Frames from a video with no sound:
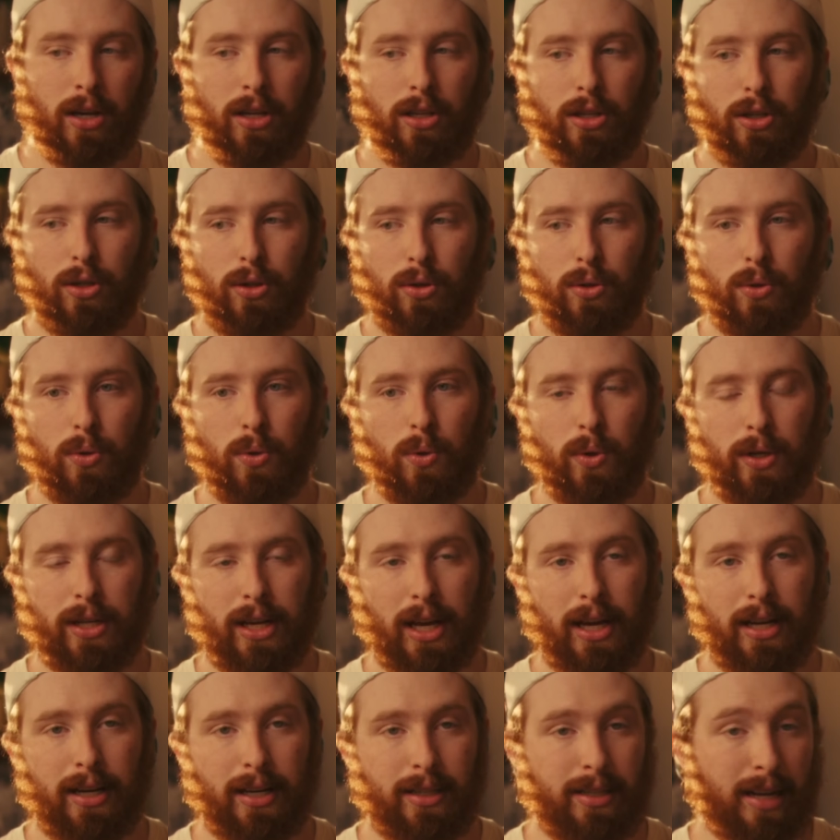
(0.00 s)
You
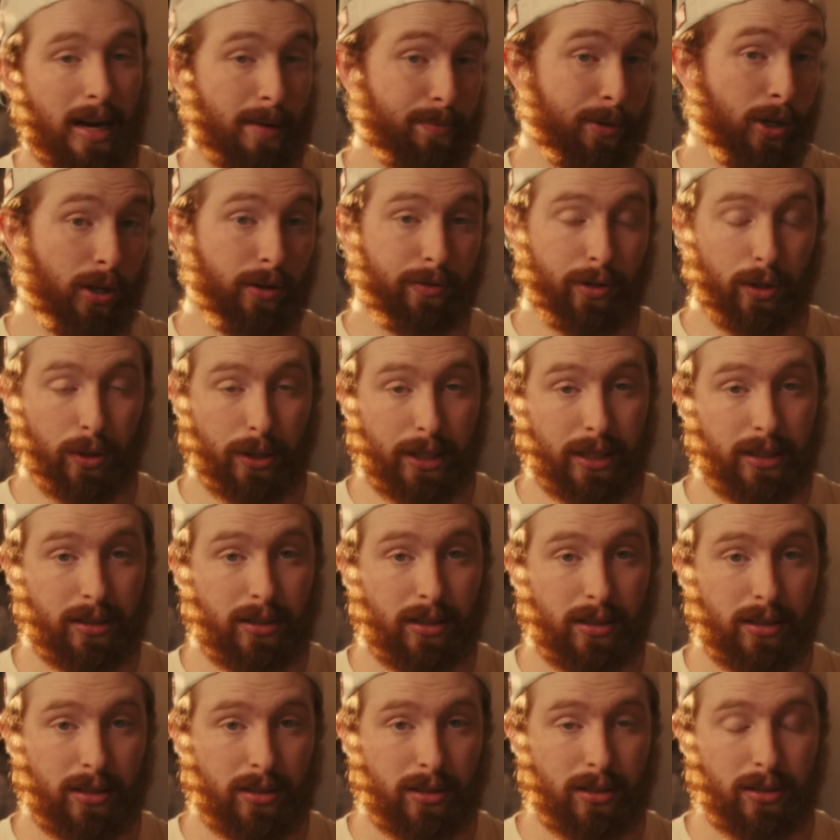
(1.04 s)
can adapt all of your
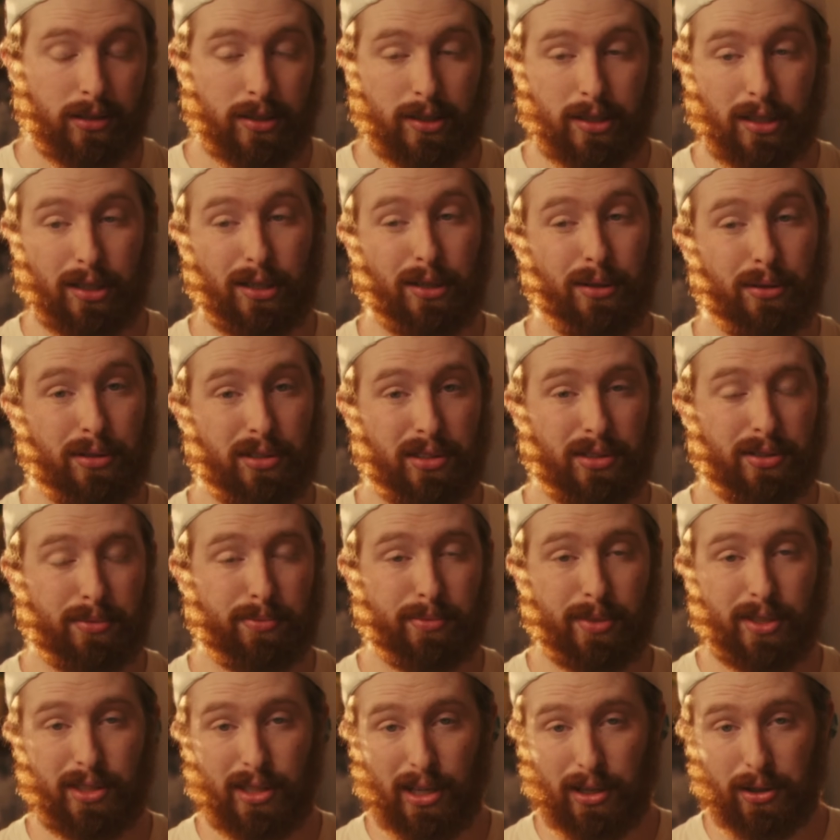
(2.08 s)
lenses, so just
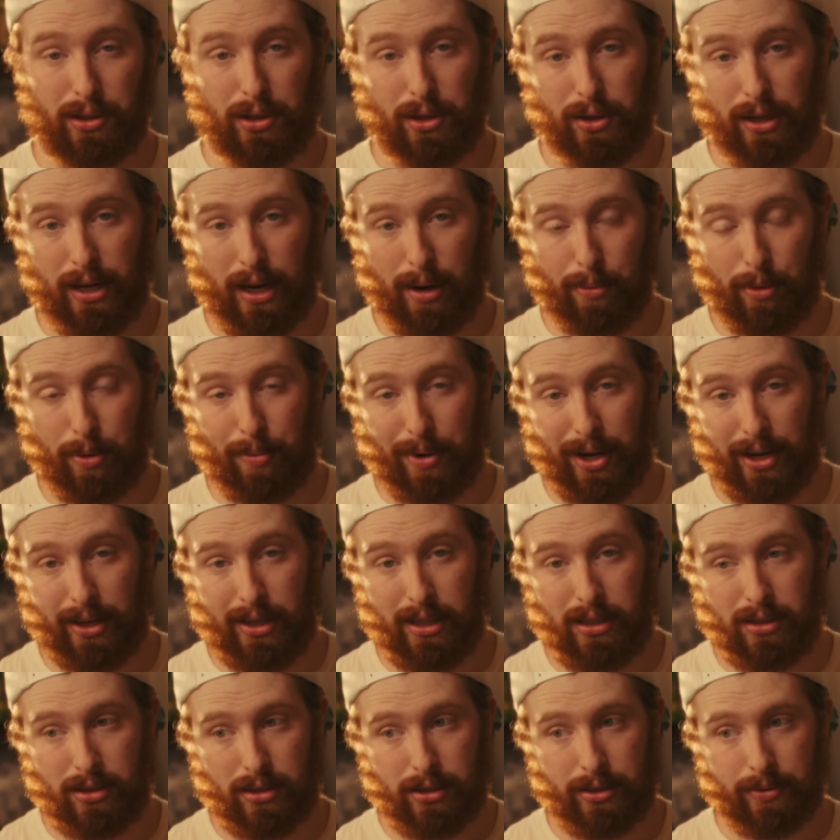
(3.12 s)
sell your camera
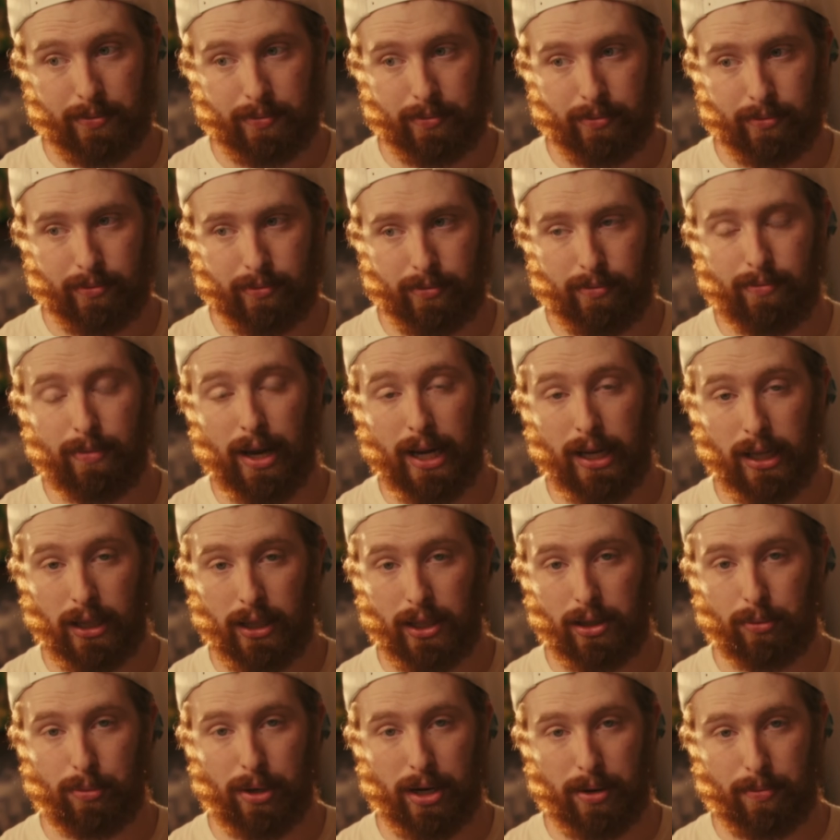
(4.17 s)
bodies, make a
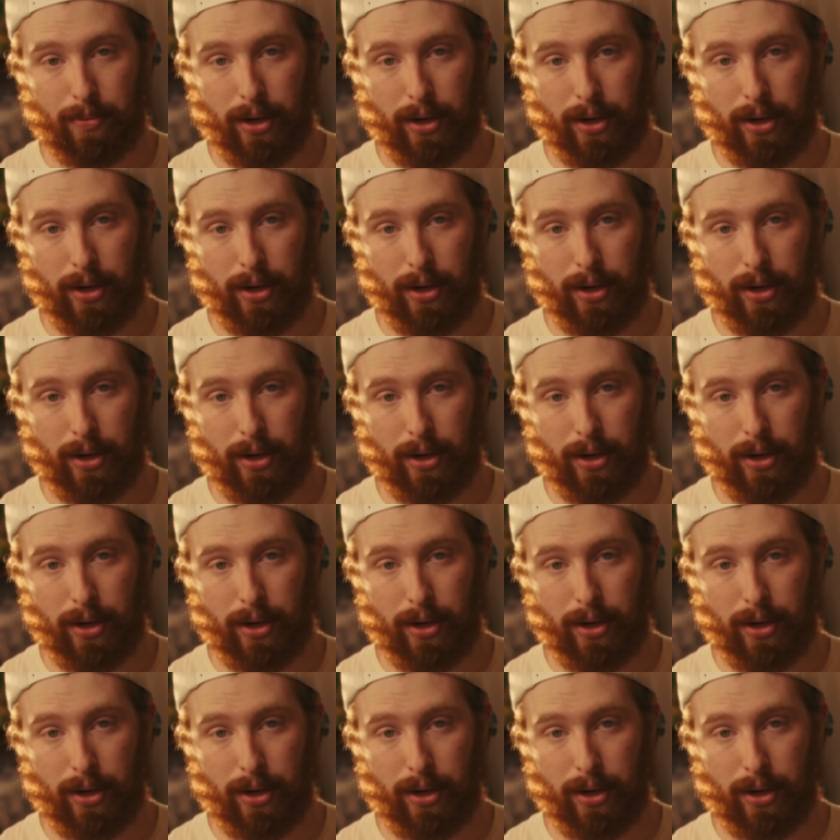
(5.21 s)
little bit of